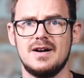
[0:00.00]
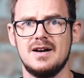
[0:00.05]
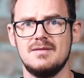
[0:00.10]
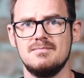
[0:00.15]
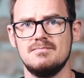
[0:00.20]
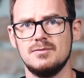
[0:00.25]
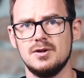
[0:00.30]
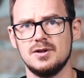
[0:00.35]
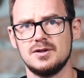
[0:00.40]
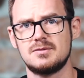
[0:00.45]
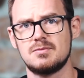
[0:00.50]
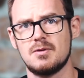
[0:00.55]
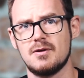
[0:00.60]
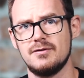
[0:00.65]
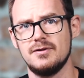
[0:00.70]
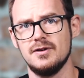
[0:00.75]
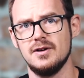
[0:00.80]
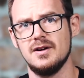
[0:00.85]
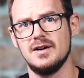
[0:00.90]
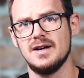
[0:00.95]
I much
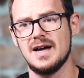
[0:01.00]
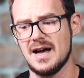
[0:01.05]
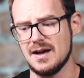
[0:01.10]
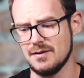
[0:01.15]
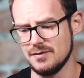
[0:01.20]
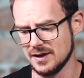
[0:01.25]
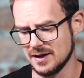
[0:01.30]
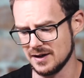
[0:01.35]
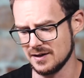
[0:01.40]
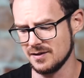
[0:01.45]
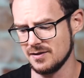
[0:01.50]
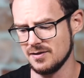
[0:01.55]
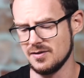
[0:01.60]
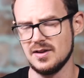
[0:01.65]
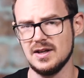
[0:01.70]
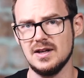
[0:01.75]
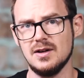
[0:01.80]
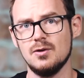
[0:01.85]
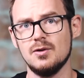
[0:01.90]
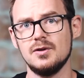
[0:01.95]
prefer having
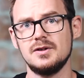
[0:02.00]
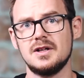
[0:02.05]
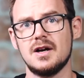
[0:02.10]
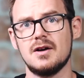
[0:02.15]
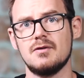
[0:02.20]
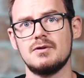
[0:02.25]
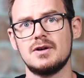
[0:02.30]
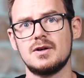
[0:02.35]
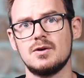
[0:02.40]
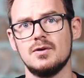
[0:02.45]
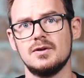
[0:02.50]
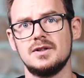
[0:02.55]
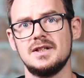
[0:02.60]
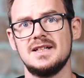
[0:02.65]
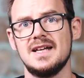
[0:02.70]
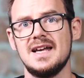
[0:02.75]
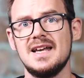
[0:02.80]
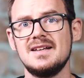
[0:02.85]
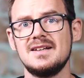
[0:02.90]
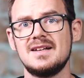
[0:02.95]
the audio
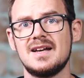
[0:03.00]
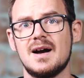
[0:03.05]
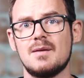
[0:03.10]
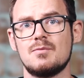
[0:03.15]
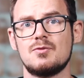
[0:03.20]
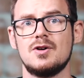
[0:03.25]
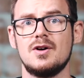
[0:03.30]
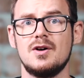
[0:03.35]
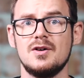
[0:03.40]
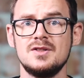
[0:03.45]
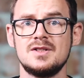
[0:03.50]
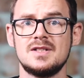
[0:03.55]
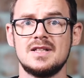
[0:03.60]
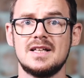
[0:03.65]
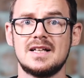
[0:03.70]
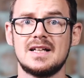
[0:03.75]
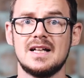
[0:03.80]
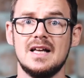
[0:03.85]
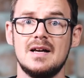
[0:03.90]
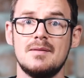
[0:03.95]
recorded in camera onto
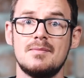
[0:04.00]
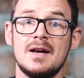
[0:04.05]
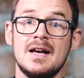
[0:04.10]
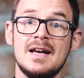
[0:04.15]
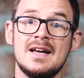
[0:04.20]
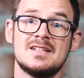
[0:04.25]
the clip.